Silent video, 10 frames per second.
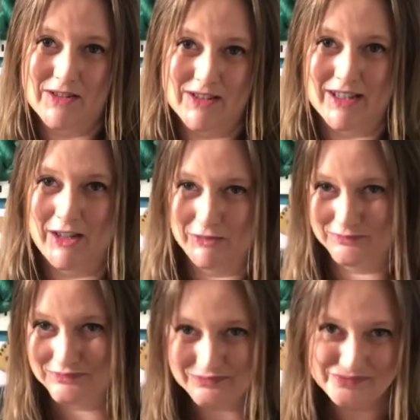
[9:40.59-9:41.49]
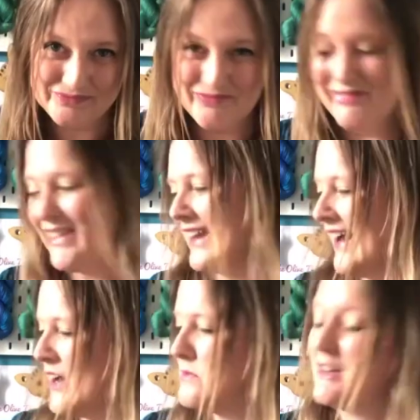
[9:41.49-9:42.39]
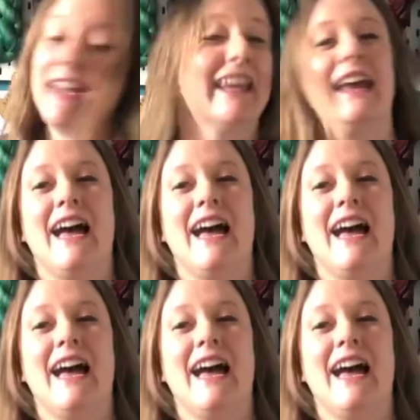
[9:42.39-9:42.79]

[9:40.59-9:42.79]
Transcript: So I hope you like it.